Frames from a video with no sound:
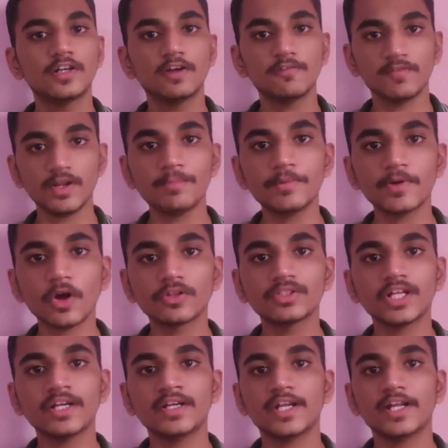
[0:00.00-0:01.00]
developed
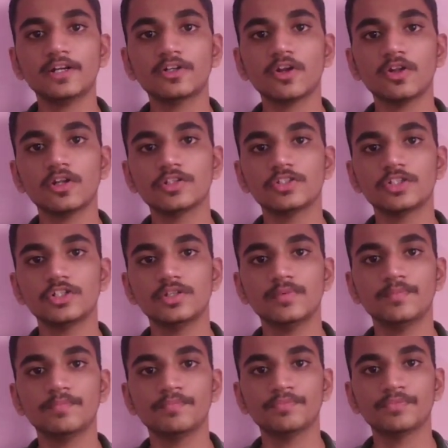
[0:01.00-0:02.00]
on that technology,
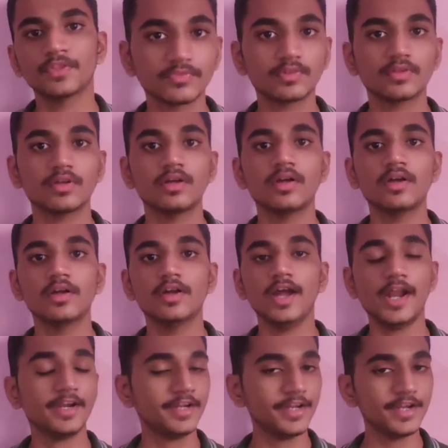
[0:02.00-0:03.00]

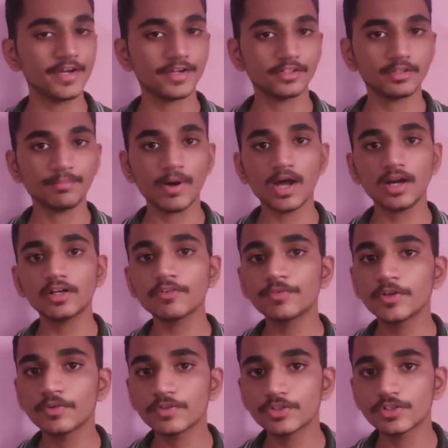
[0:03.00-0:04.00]
and here the part
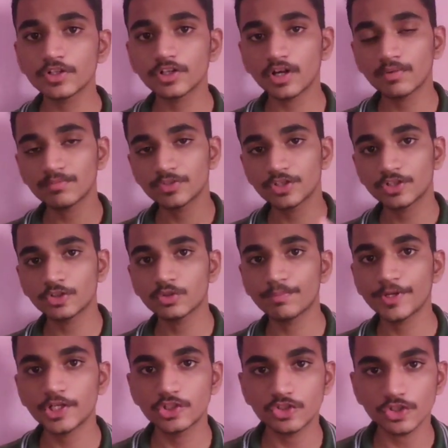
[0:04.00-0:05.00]
of innovation comes into
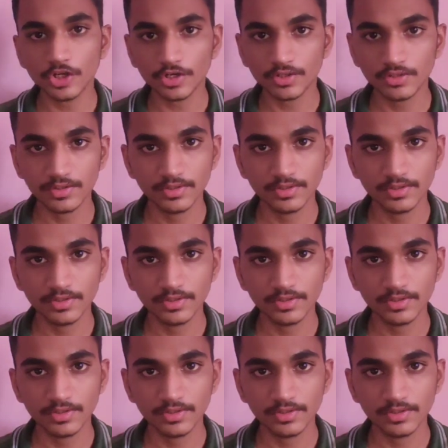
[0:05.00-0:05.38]
the picture.